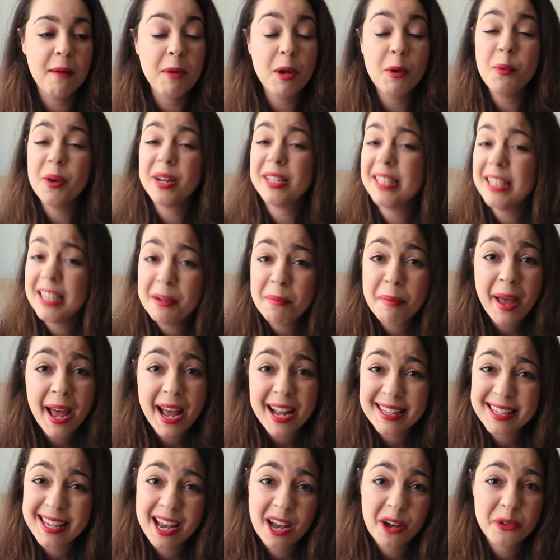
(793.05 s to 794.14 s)
It wasn't a
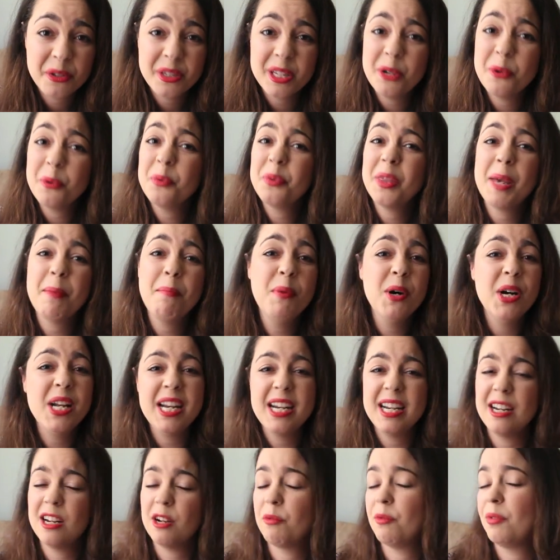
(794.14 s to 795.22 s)
packed house. They put
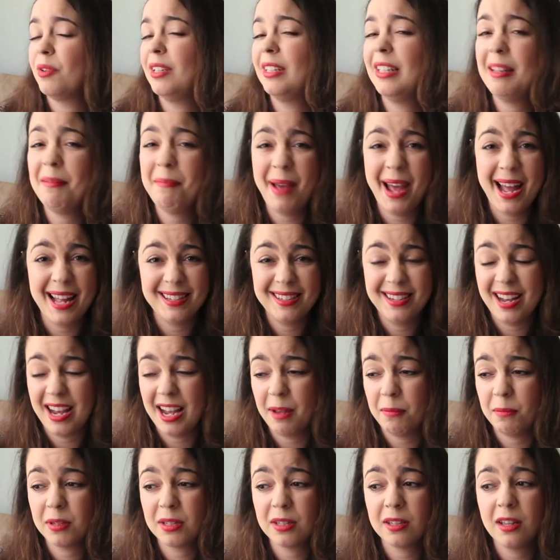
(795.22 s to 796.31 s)
it in a really bad
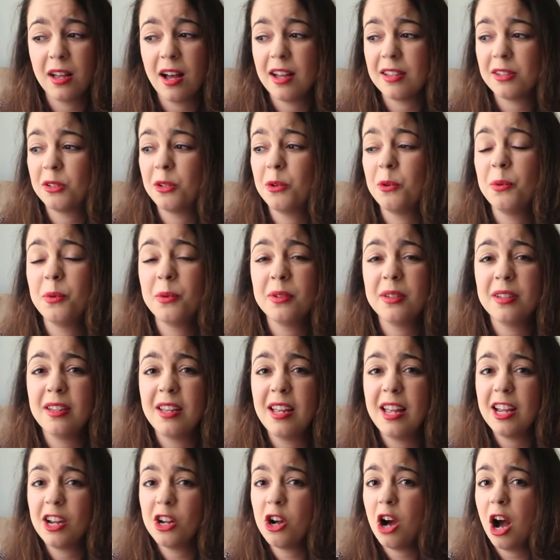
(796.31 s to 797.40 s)
time slot, so it was
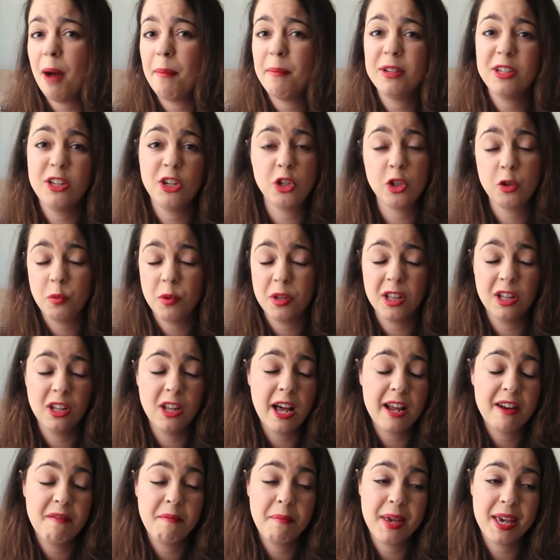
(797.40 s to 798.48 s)
in competition with a
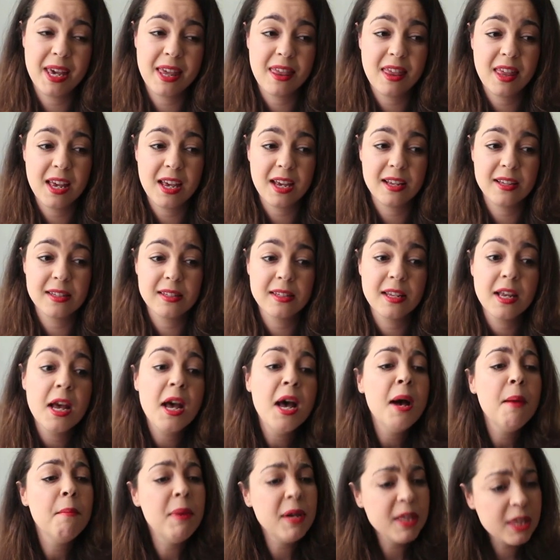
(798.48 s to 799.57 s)
lot of big things.
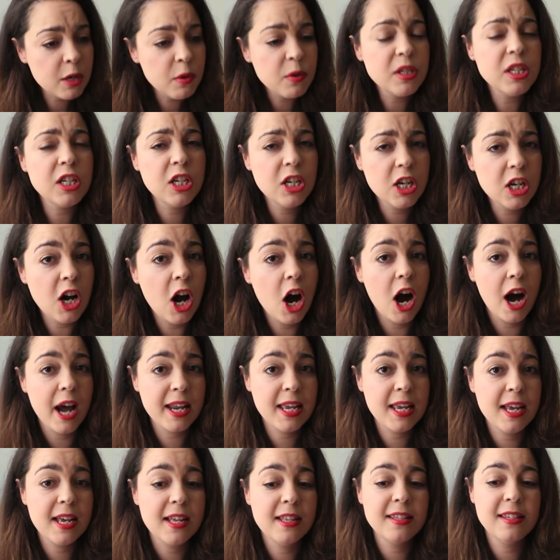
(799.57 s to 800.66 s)
But there was a good
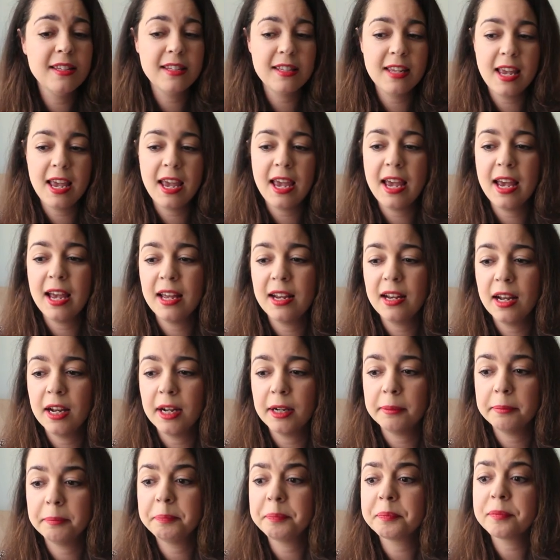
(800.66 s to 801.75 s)
audience,
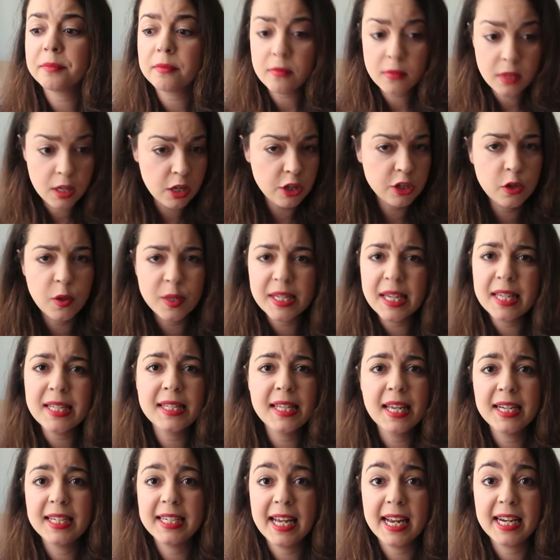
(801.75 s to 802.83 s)
and so as I
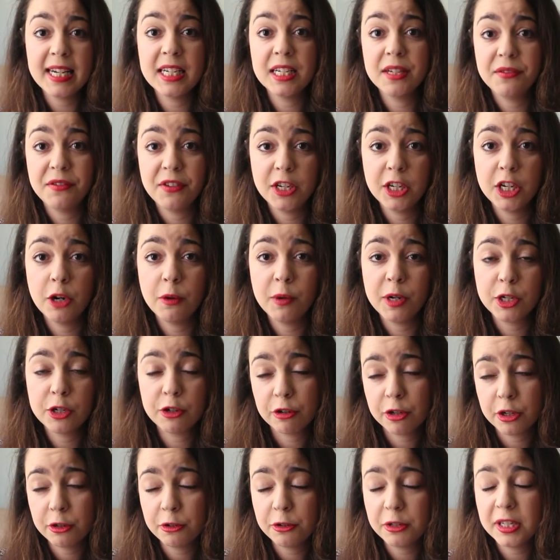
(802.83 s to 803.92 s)
said, Danny DeVito
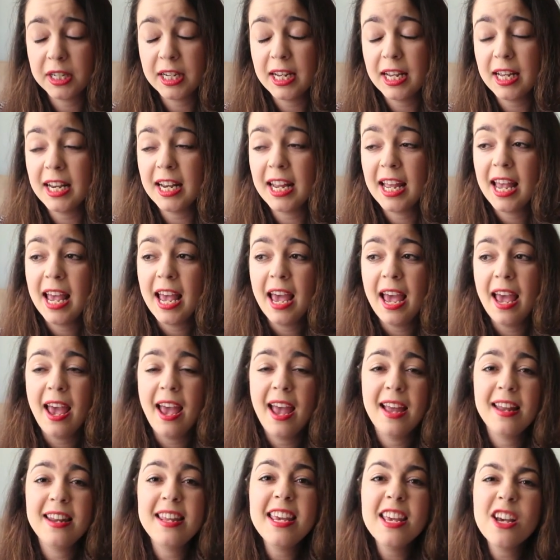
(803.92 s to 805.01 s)
introduced it,
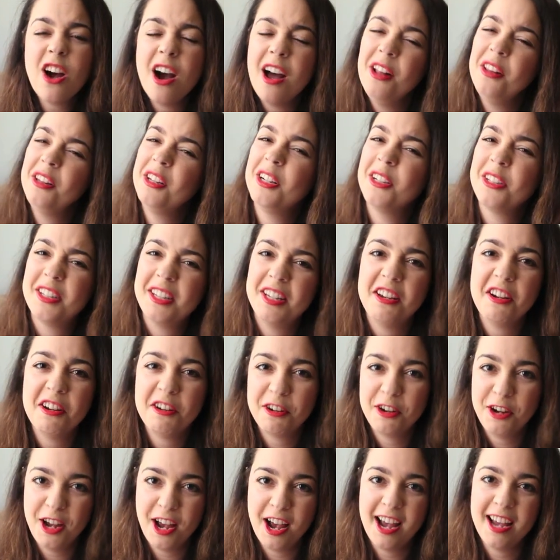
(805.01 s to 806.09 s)
and he got a little
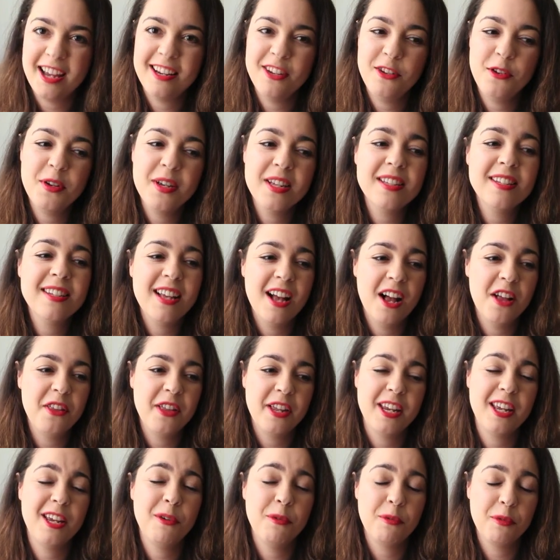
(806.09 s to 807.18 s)
teary-eyed. You can tell
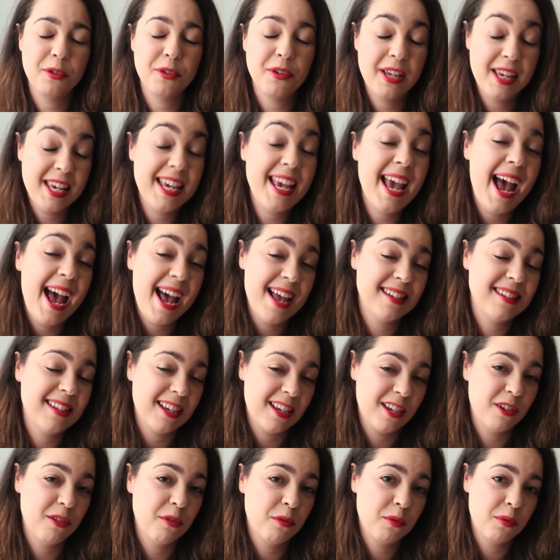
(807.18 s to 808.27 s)
that he has
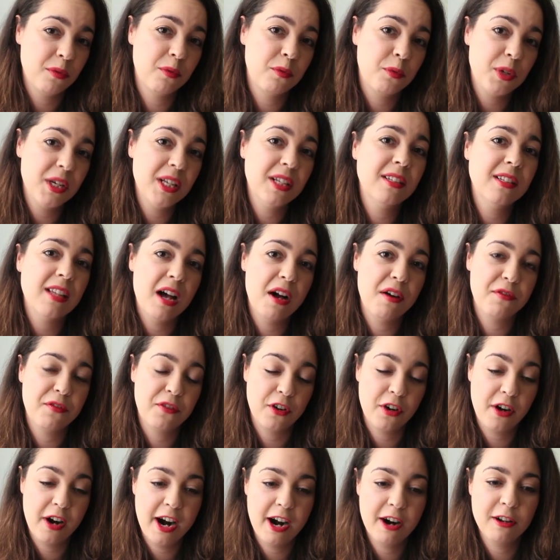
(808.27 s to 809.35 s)
like a real love
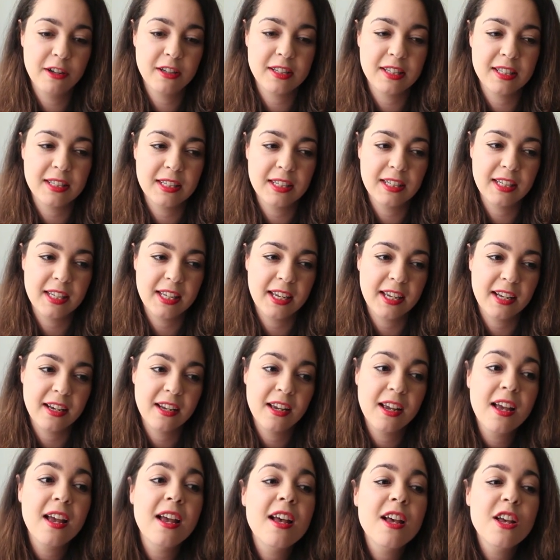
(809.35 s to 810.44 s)
for Harold and
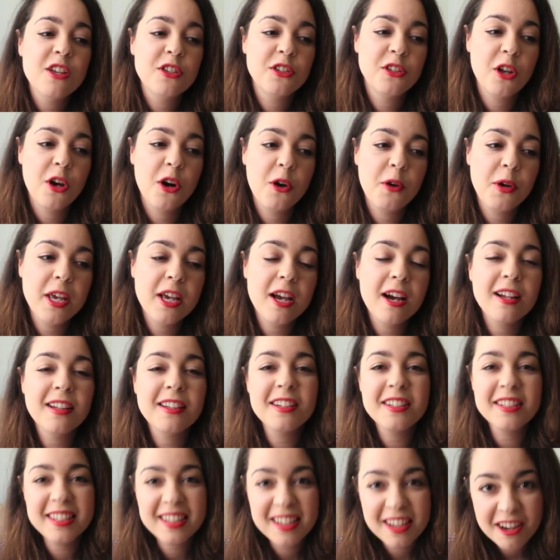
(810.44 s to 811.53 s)
Lillian. So he got a
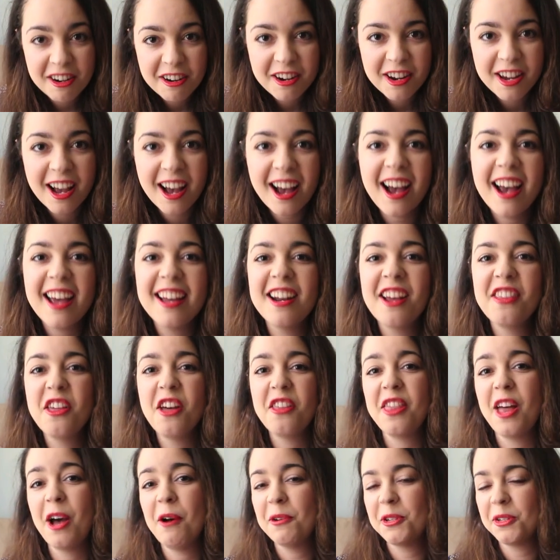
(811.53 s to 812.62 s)
little teary-eyed. I
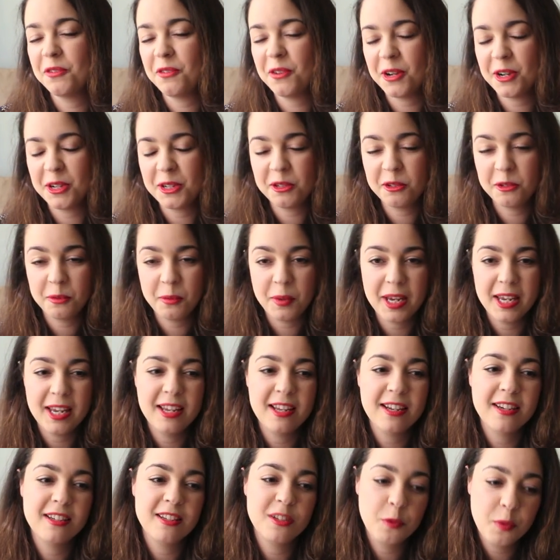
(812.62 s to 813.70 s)
thought that was very sweet.
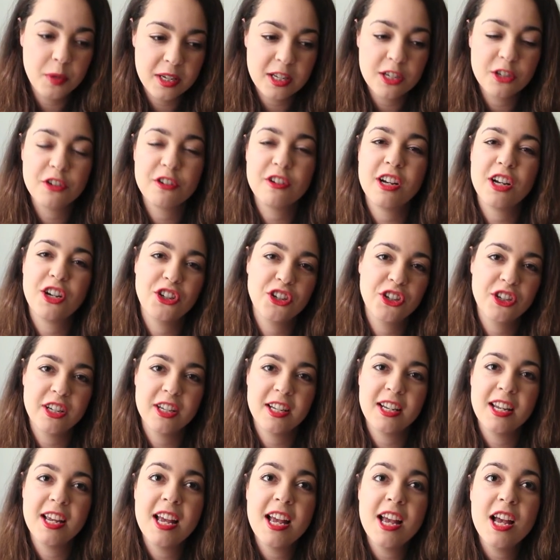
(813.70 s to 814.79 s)
He had a sweet
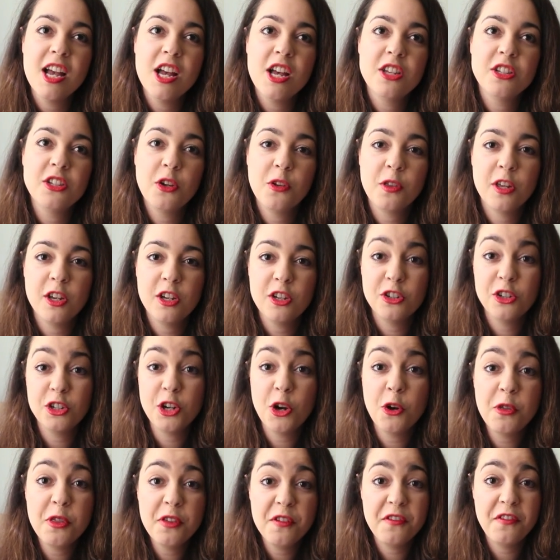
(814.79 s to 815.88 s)
introduction. So they
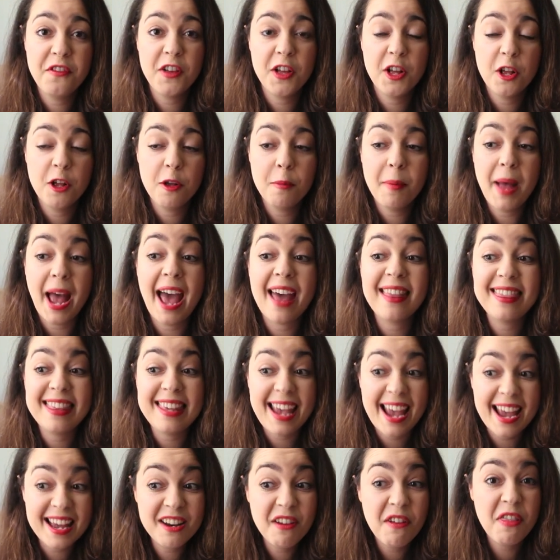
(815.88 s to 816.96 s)
showed the film. At
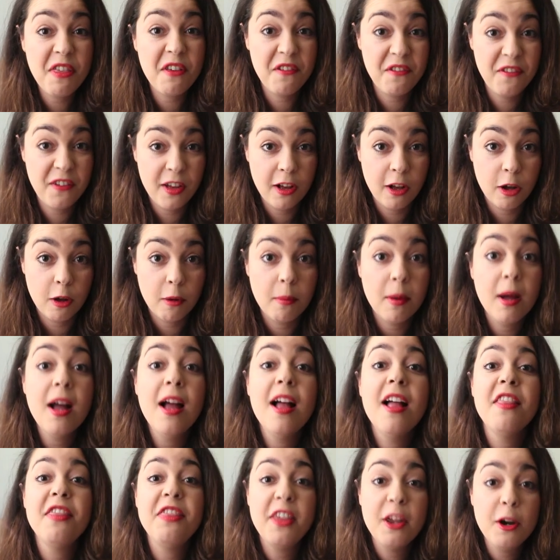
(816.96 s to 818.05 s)
the end of the film,
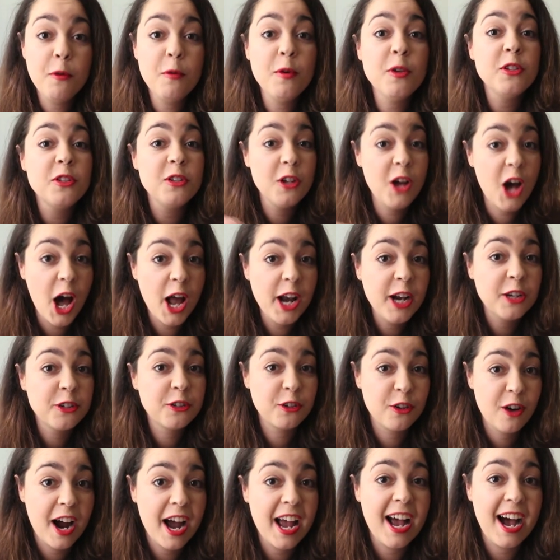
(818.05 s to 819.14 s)
there was not a
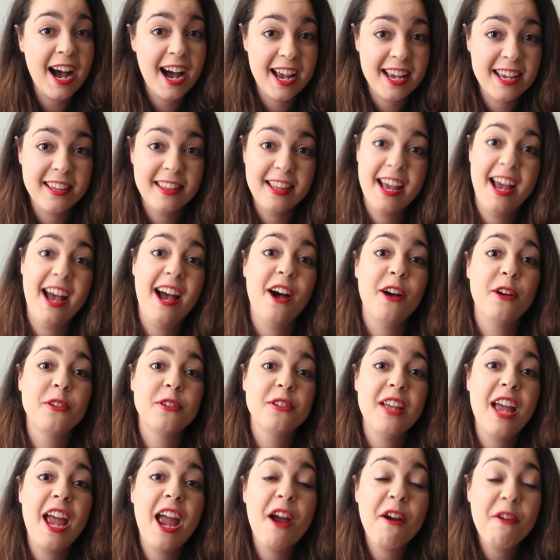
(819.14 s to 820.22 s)
dry eye in the
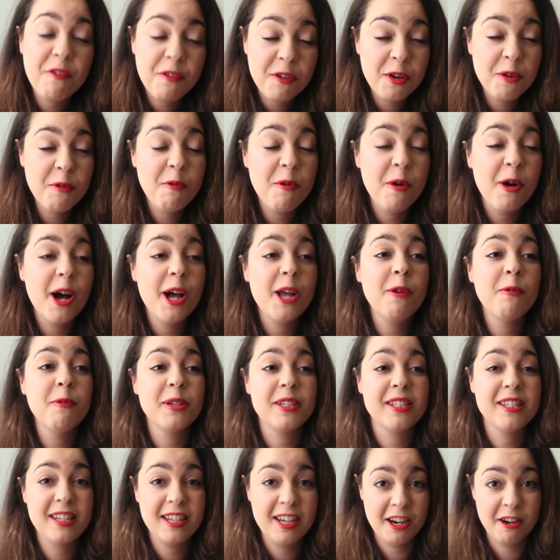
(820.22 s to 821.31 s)
house. Everyone
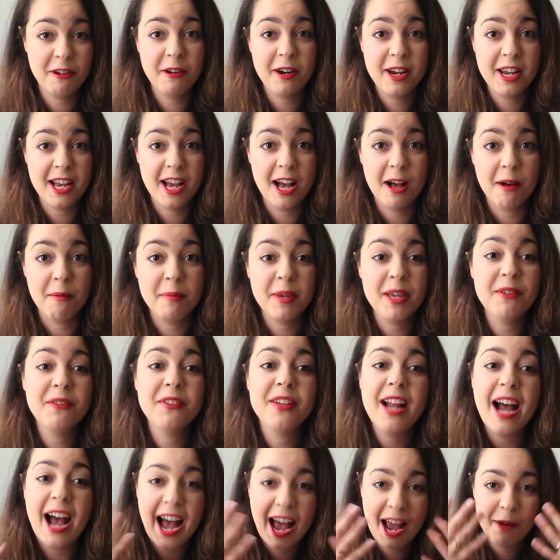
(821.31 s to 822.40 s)
was tearing up.
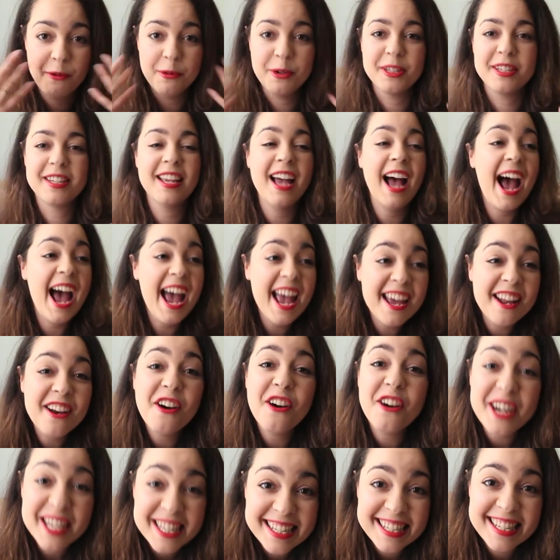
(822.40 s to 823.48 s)
Even I was. I had
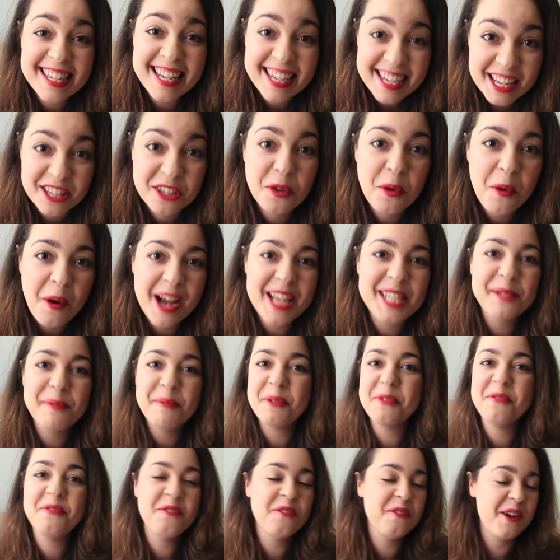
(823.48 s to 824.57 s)
already seen it twice
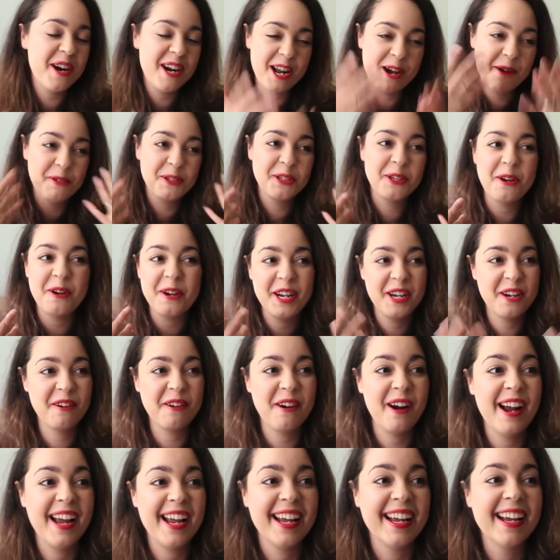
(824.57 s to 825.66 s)
before and I was already
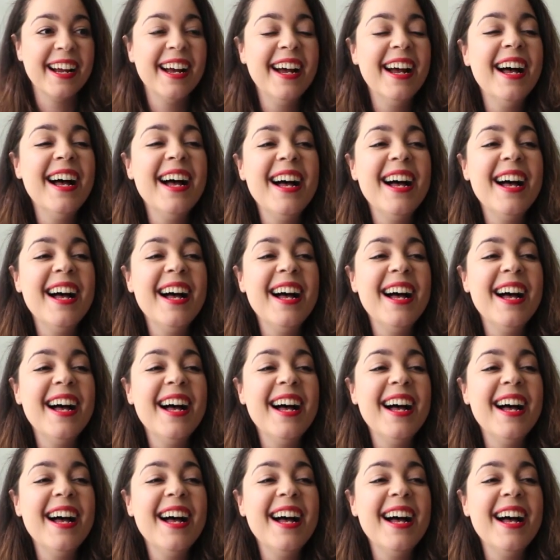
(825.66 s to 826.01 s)
crying.